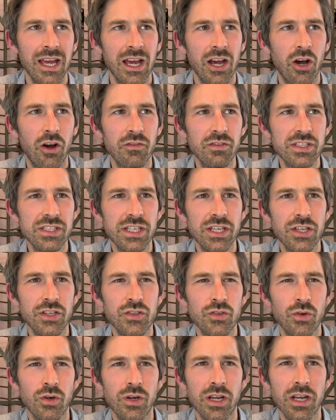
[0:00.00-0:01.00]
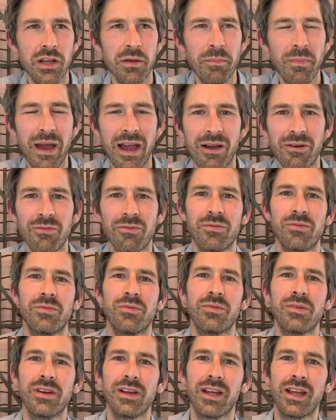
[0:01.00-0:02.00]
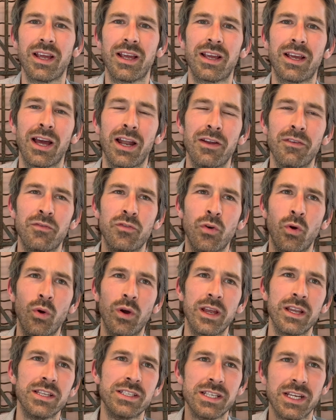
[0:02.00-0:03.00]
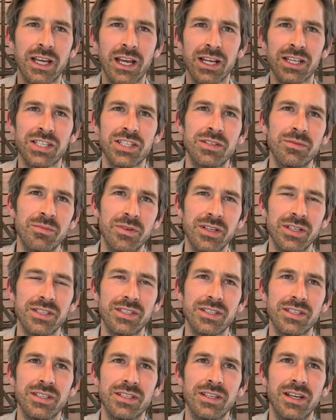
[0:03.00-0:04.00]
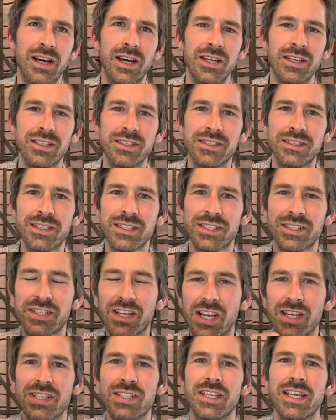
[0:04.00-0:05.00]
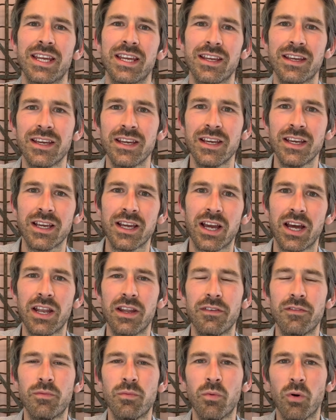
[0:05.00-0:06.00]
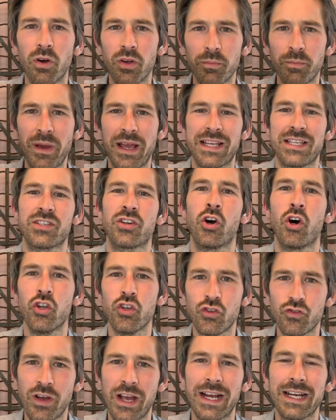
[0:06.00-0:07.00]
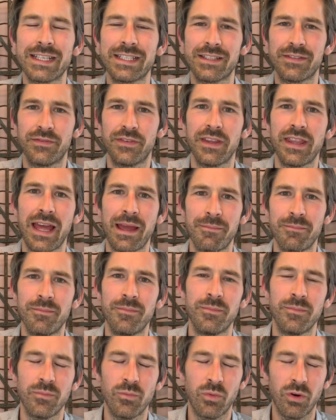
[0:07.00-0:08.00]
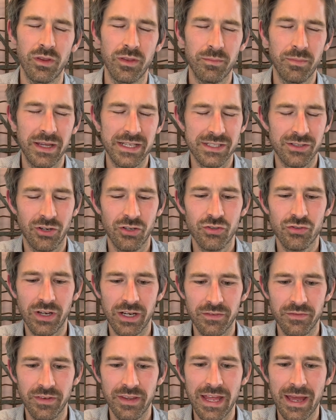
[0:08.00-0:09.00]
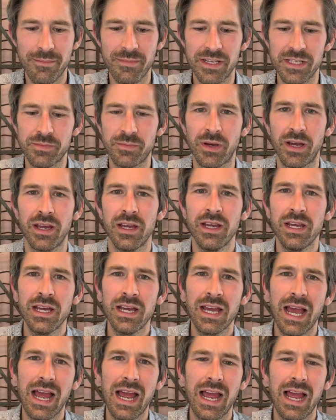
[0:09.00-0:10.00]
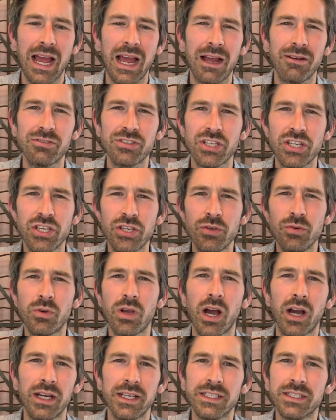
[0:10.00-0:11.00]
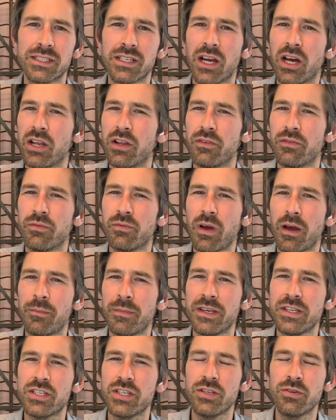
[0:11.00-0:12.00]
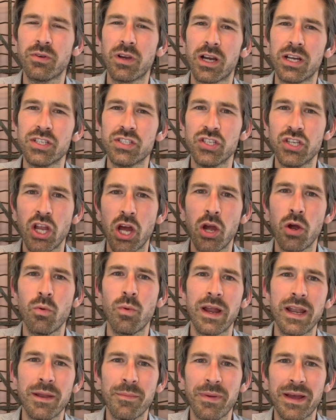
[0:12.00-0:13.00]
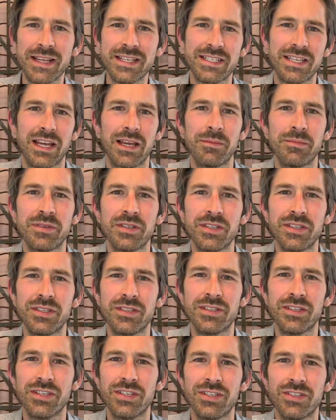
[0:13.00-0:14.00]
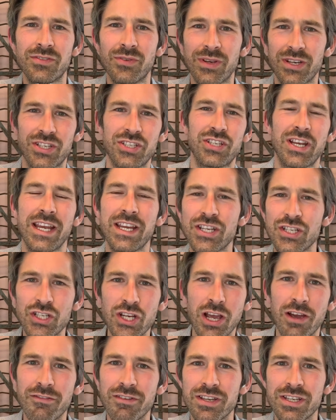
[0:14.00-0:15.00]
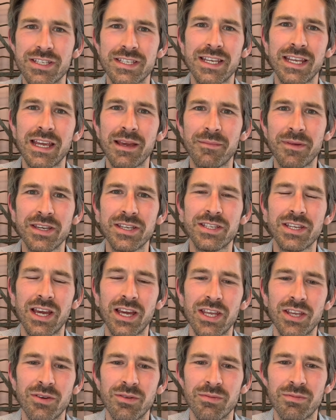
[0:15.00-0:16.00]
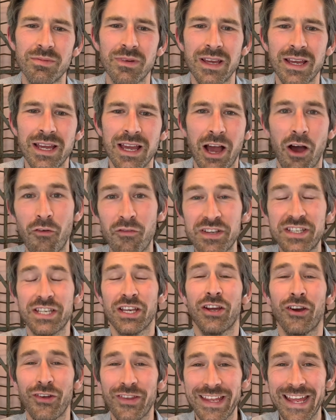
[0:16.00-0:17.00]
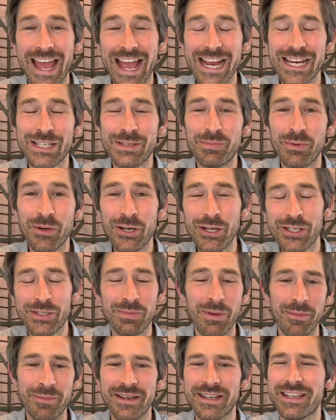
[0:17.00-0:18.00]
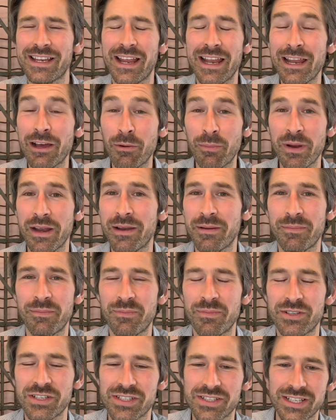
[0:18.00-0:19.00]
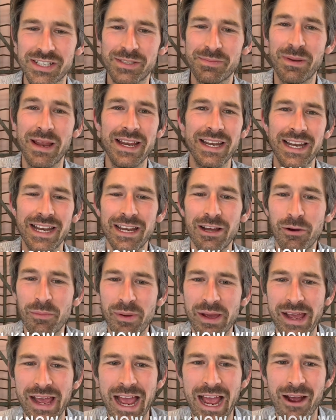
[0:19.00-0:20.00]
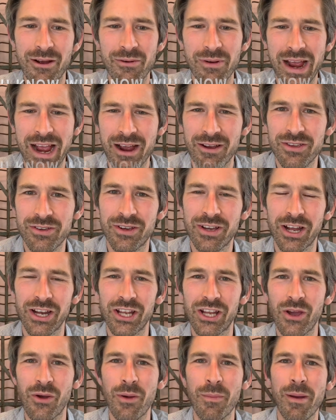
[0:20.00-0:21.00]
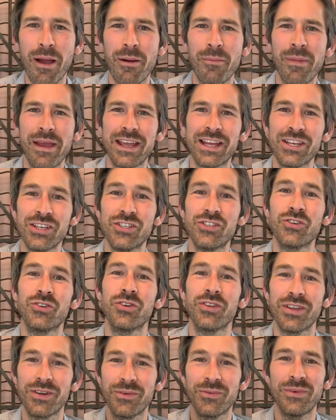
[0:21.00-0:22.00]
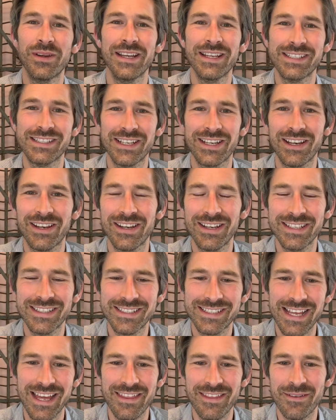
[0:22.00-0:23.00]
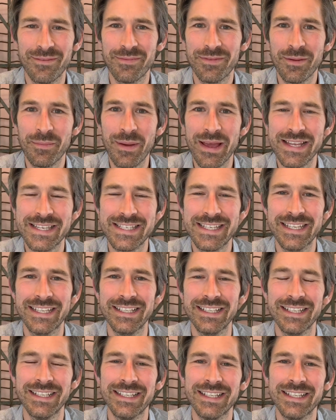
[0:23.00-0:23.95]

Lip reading: Obviously, you're talking about kind of talking to customers and discussing kind of what the best contract for them is. But how do you guys kind of, I mean, do you guys know when the best time to exchange currency? I mean, are you, obviously you're the experts, but I mean, a little bit of, just explain a little bit how you kind of go about making sure that we as the clients get the best deal.